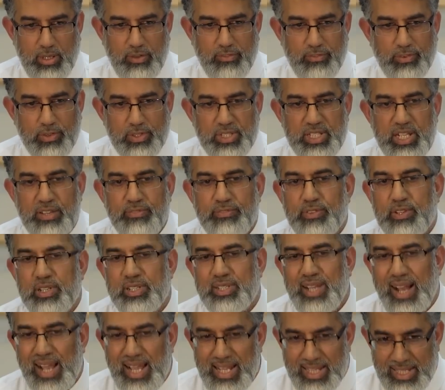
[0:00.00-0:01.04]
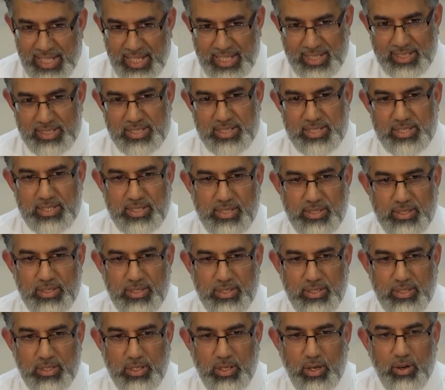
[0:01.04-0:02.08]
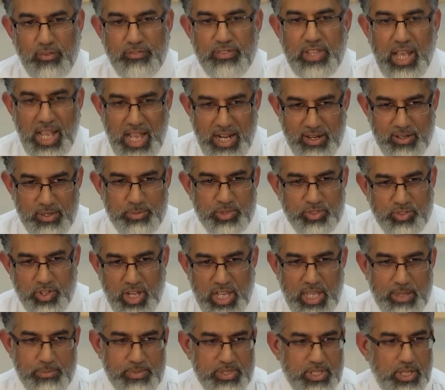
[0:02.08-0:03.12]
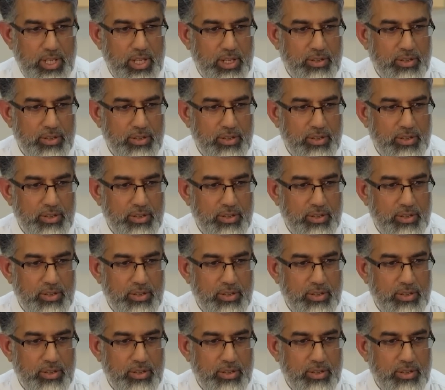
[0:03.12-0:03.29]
for different dialects of the Arab tribes